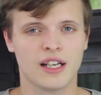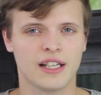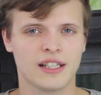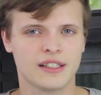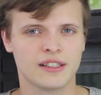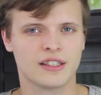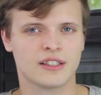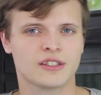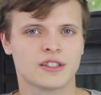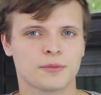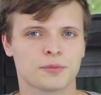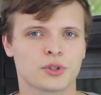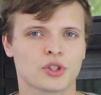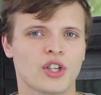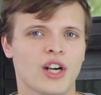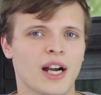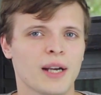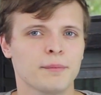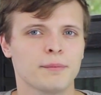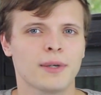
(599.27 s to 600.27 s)
hit the
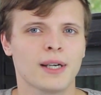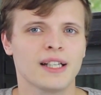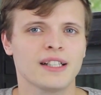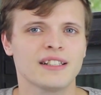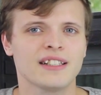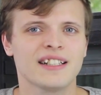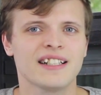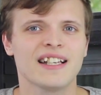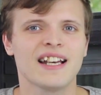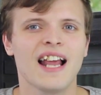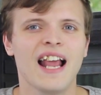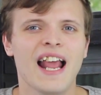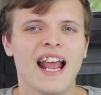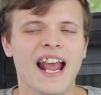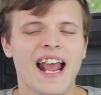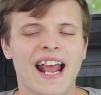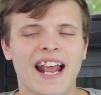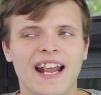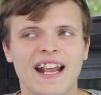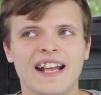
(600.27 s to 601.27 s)
subscribe button,
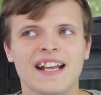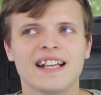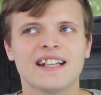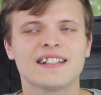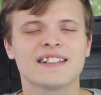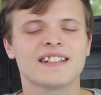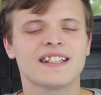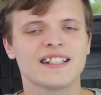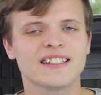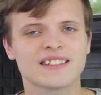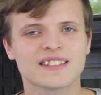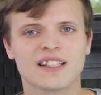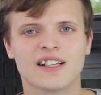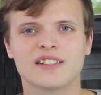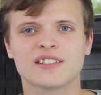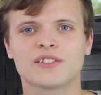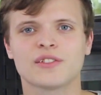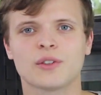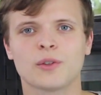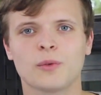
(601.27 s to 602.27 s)
and thanks
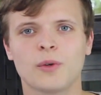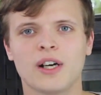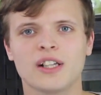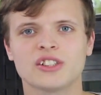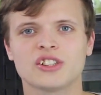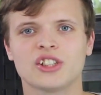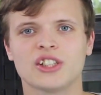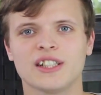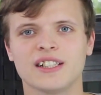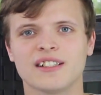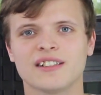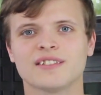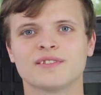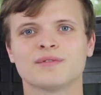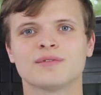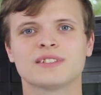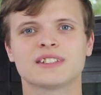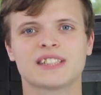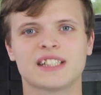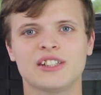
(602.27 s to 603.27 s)
guys for watching.
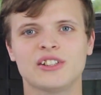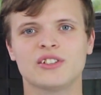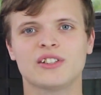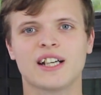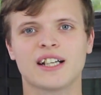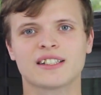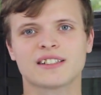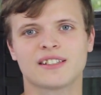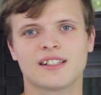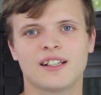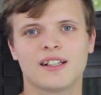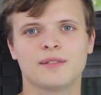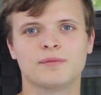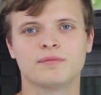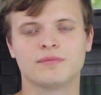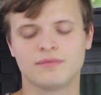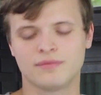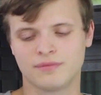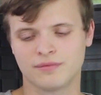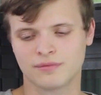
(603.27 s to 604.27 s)
See you next time.